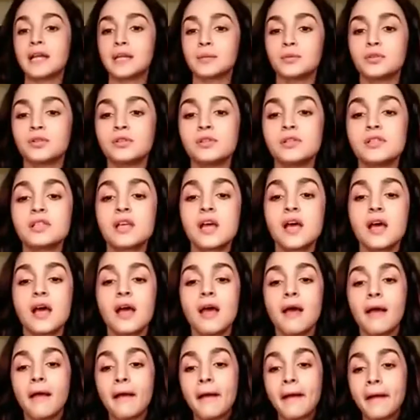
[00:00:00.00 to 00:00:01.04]
animals,
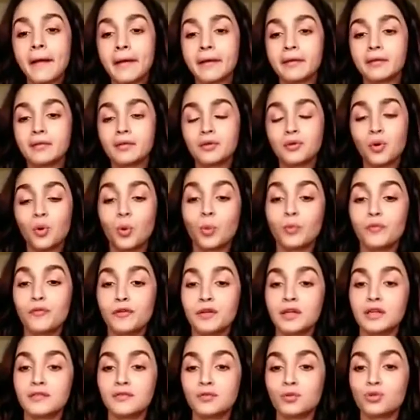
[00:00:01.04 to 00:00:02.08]
and you know,
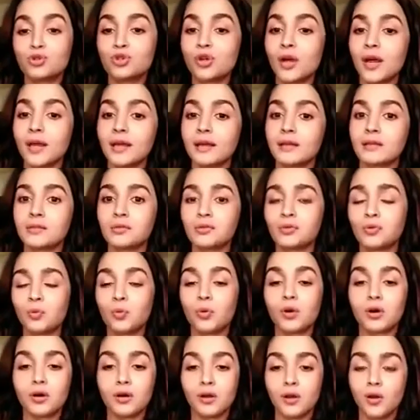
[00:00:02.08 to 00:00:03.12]
hopefully in future I can, you
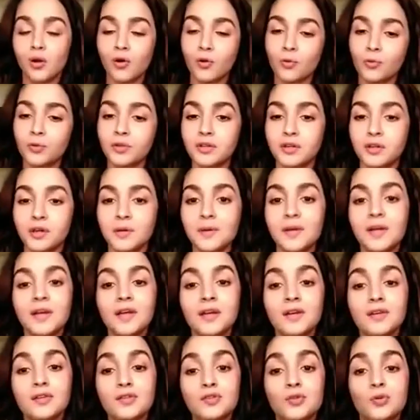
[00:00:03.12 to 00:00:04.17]
know, work along with her.
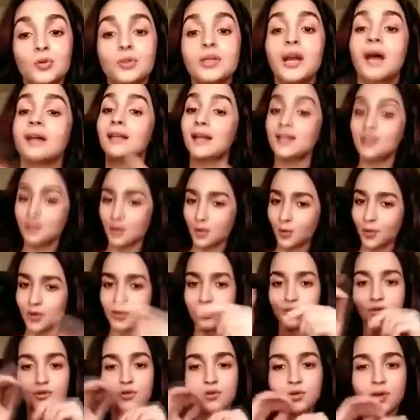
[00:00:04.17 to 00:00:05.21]
So yeah, that's your
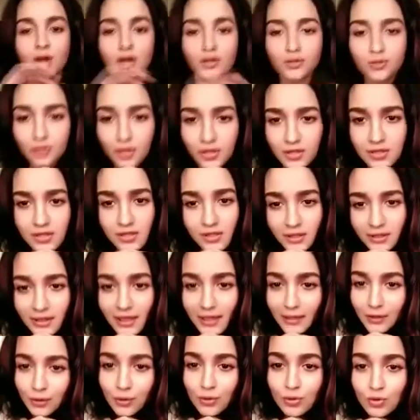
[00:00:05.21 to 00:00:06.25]
question to Nagarjuna sir.
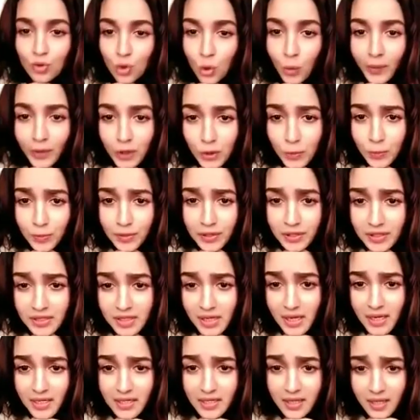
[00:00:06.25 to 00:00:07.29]
Thank you so much,
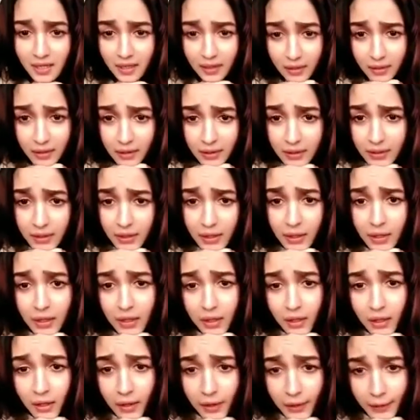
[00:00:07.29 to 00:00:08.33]
Prince Asghar.
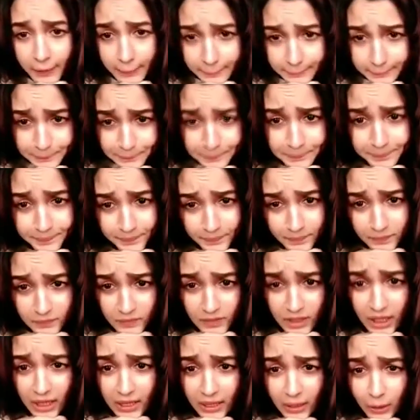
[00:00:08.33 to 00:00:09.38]

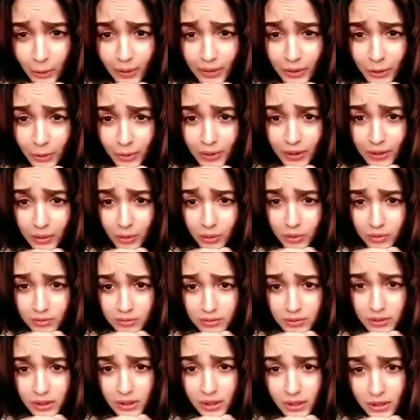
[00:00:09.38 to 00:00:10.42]
Hello,
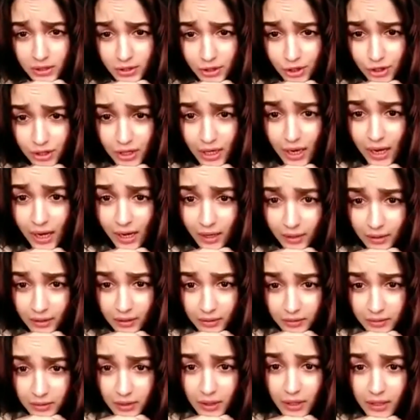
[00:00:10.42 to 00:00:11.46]
Chirag.
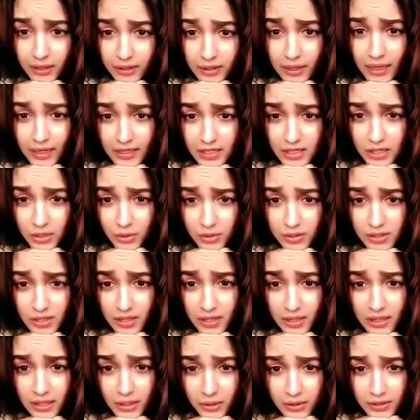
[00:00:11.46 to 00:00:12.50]
Razi on
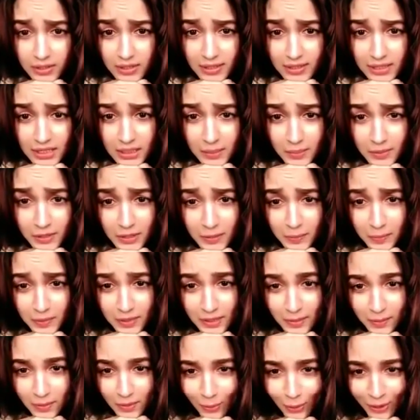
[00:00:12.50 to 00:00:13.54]
Sunday on Z Cinemas,
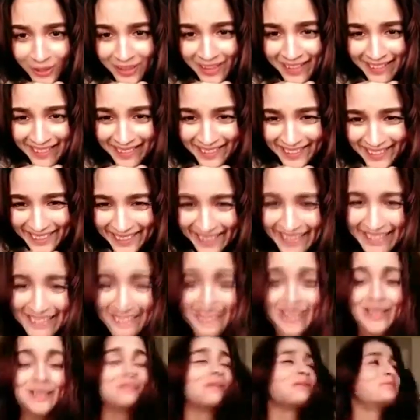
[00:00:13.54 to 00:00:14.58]
please promote
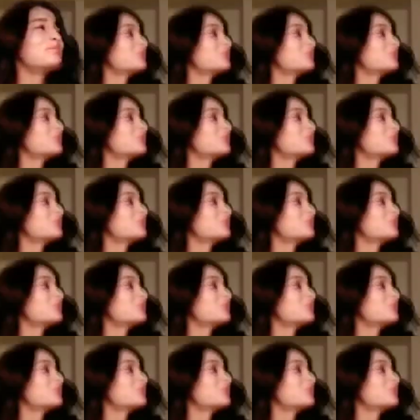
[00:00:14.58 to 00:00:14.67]
Dharma